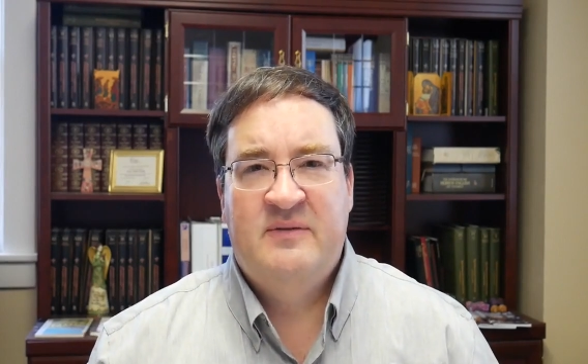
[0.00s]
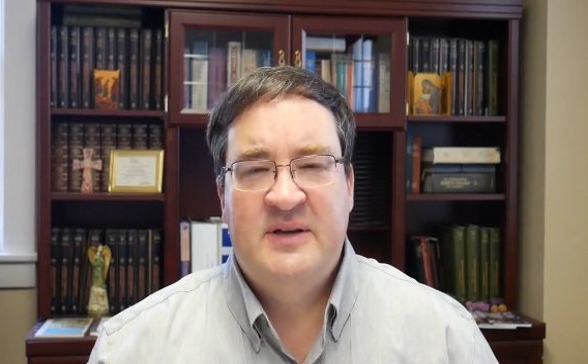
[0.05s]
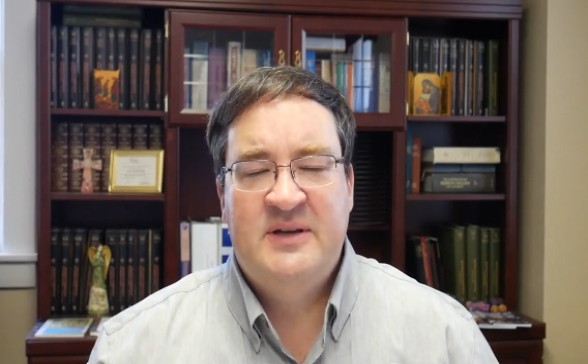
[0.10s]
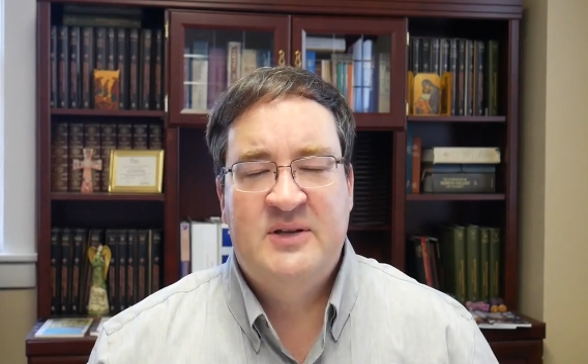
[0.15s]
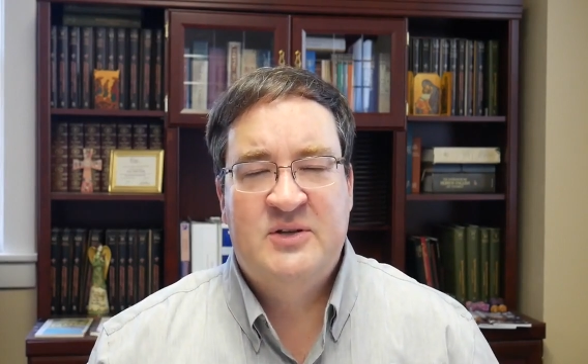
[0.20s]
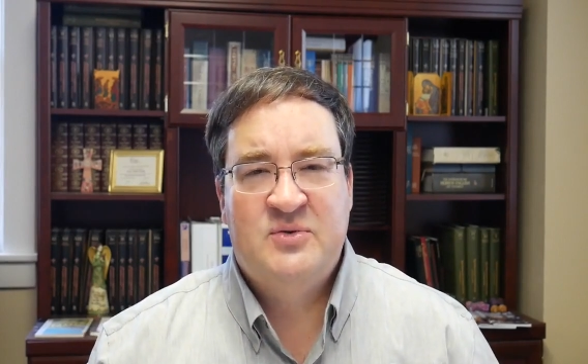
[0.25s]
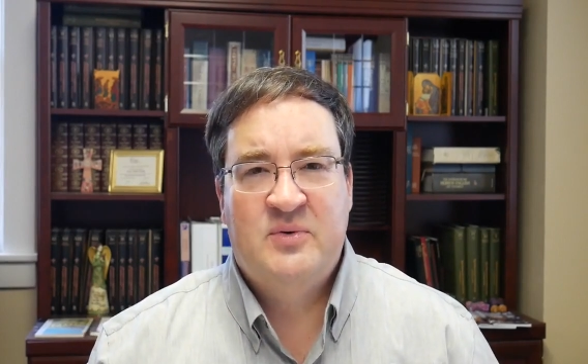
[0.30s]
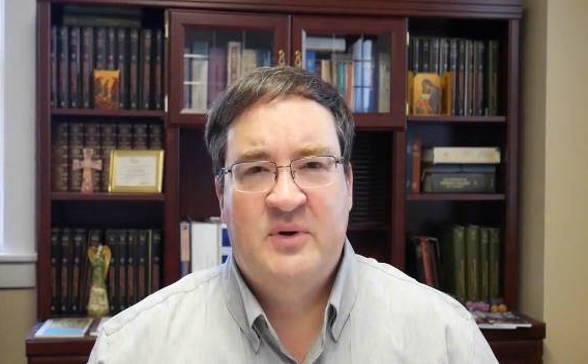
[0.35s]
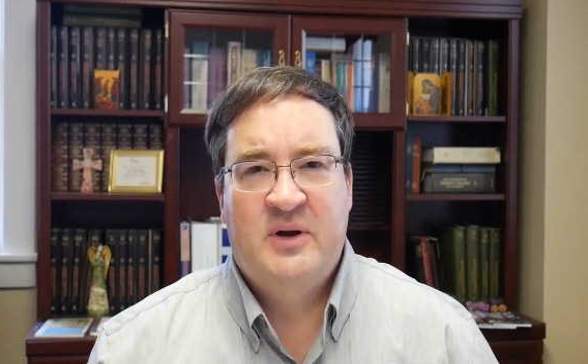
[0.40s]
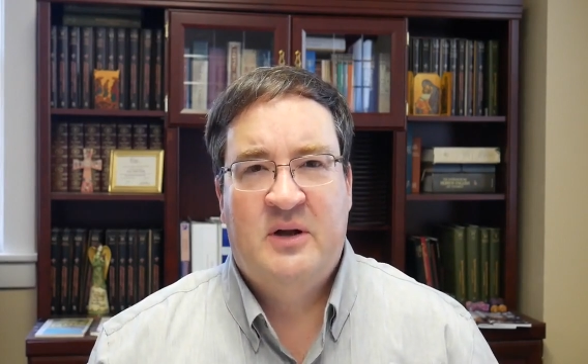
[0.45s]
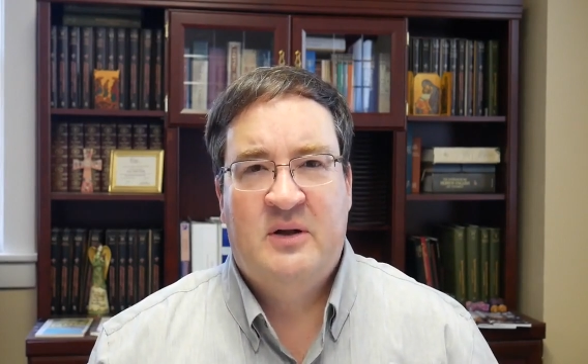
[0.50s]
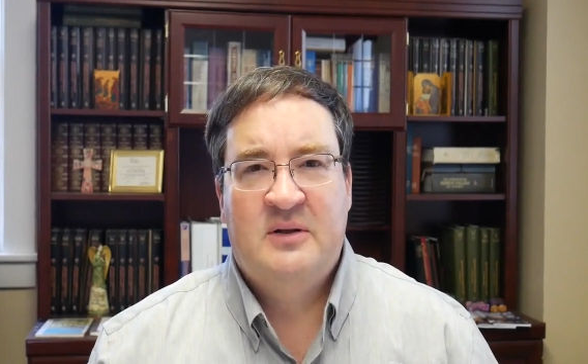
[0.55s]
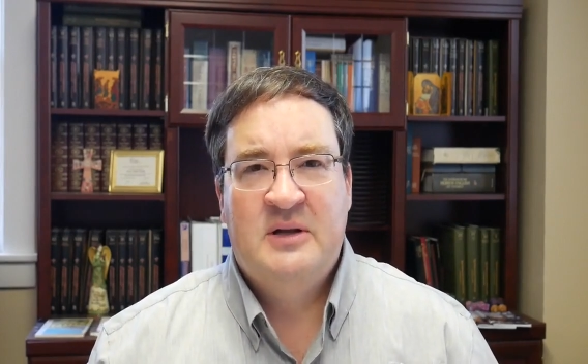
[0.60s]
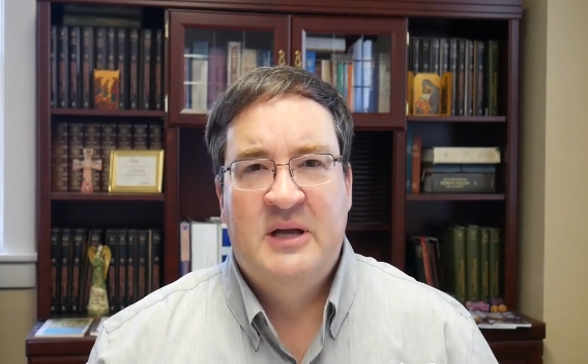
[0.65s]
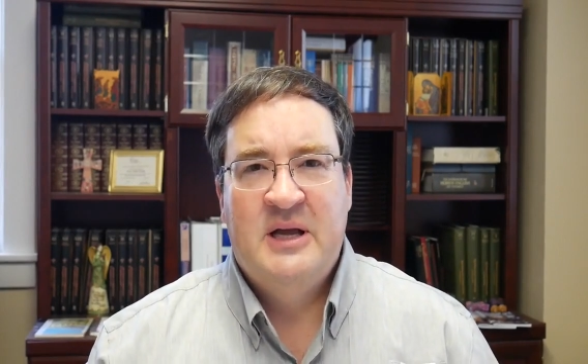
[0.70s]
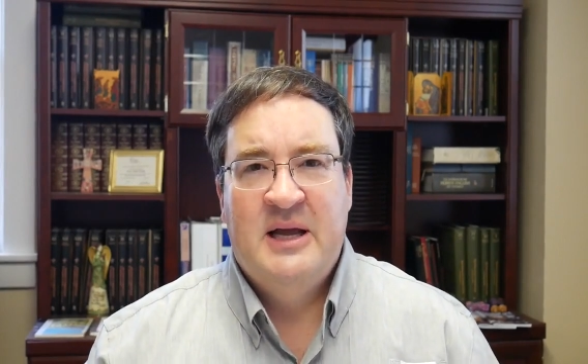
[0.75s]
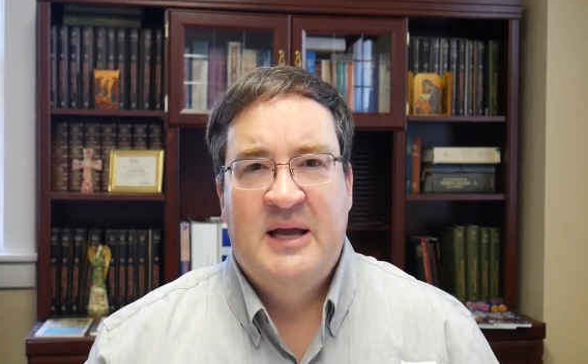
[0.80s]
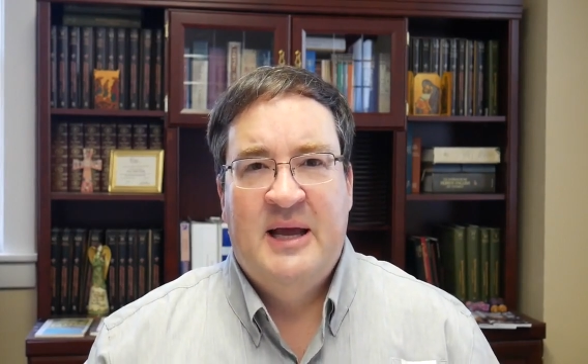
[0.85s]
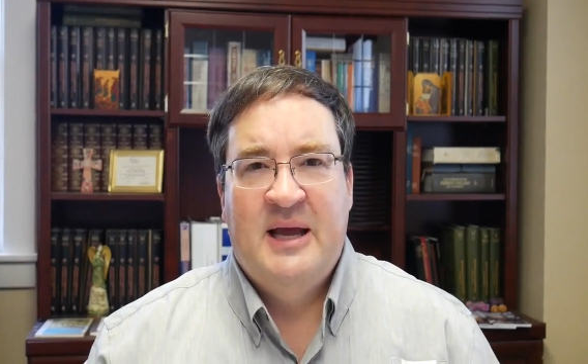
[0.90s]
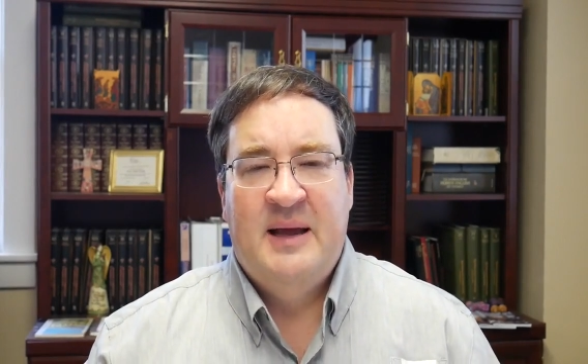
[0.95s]
Israel
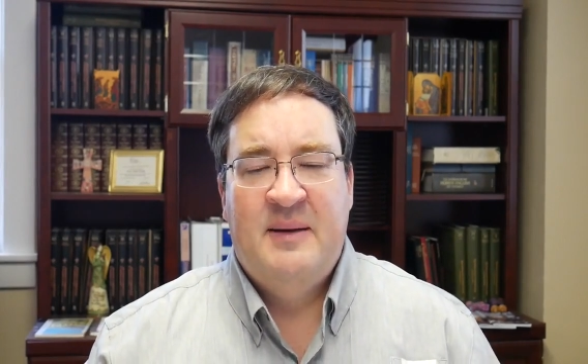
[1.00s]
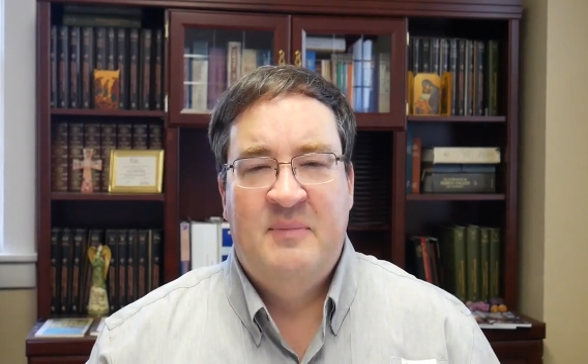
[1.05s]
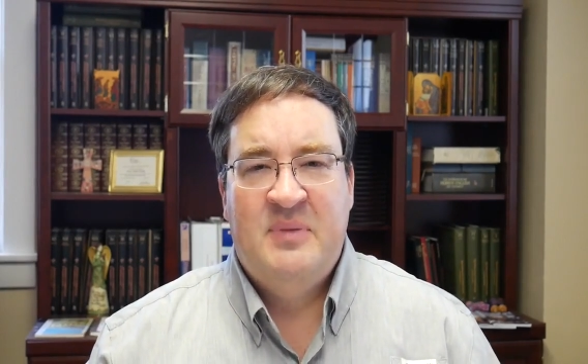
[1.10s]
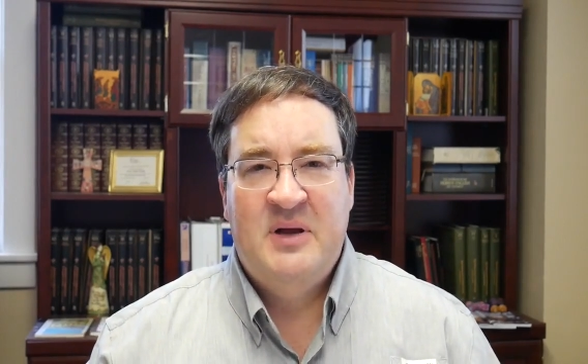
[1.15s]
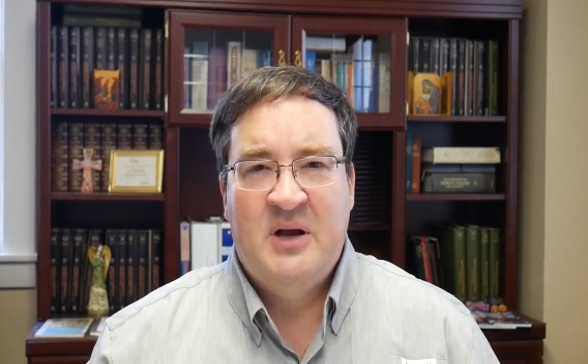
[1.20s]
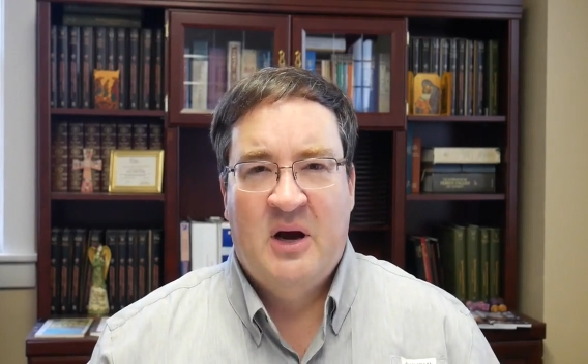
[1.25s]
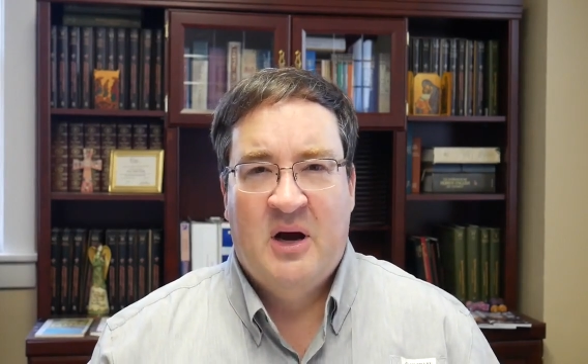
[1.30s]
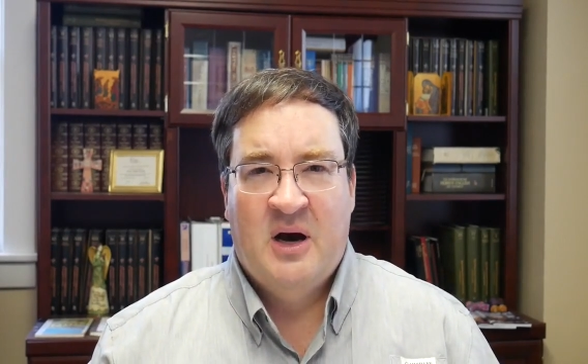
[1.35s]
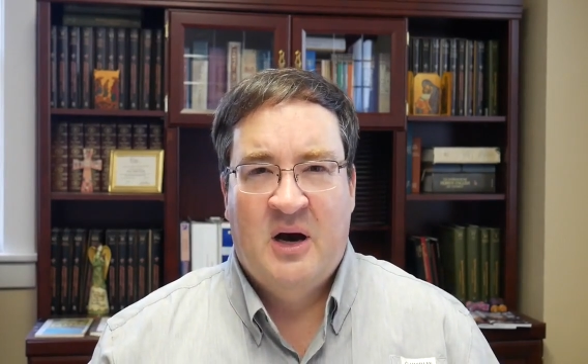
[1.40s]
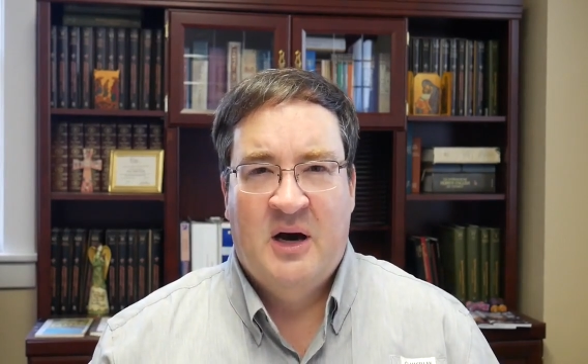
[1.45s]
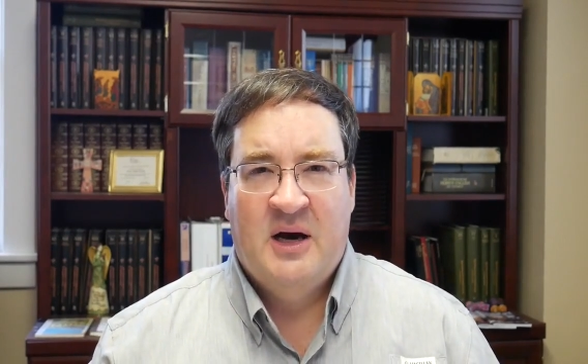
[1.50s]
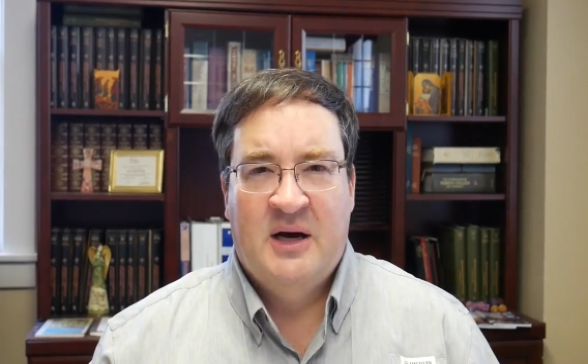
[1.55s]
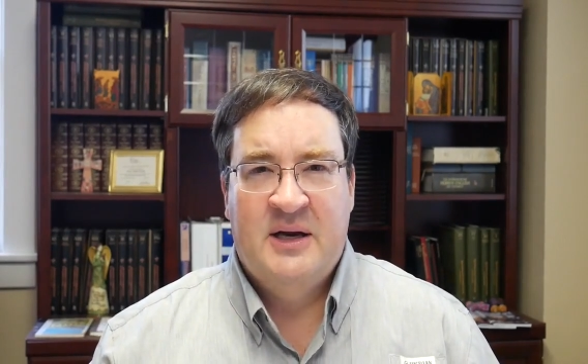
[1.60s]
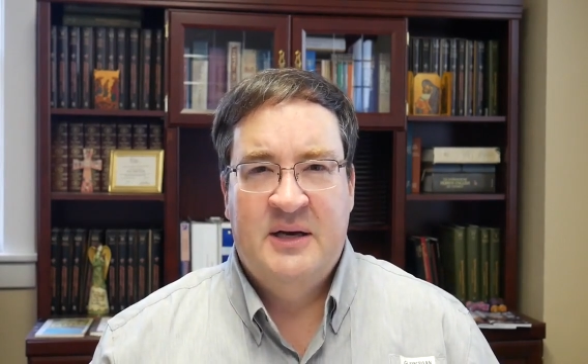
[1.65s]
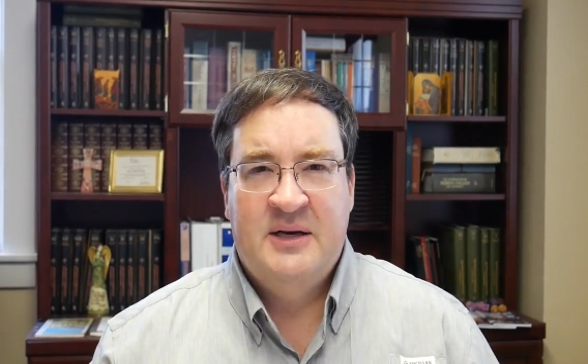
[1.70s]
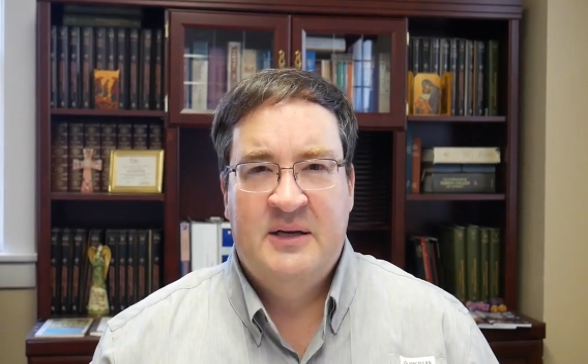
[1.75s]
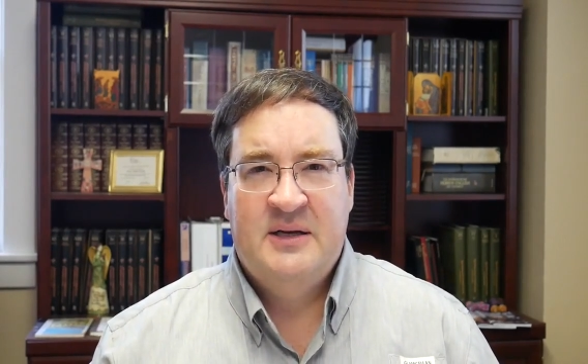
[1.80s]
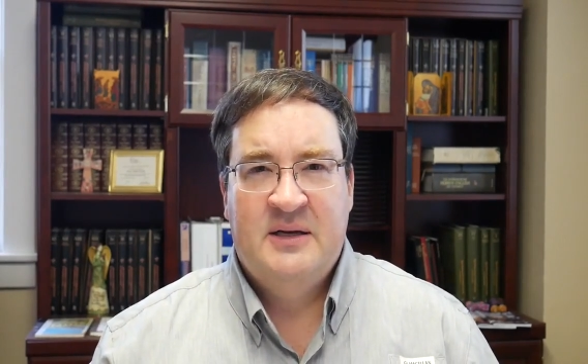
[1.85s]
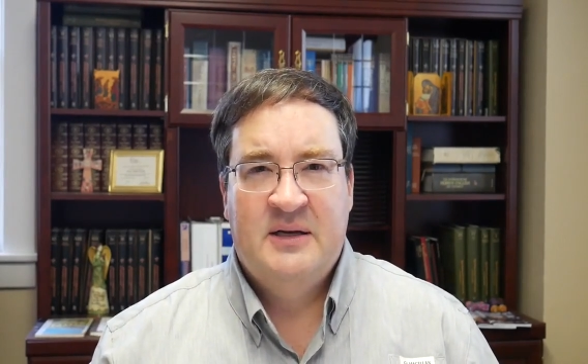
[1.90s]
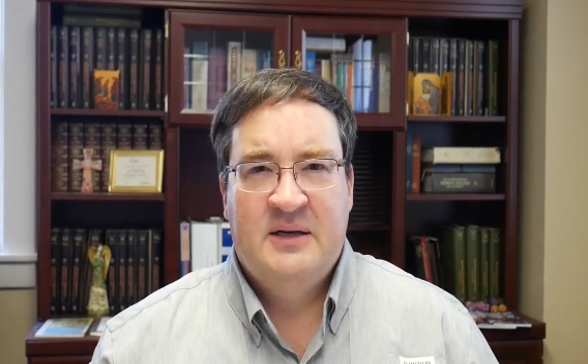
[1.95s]
and
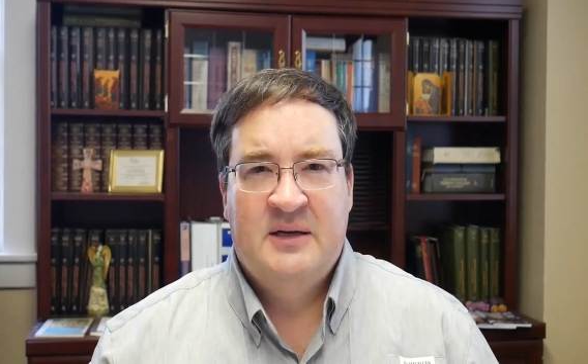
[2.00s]
beyond,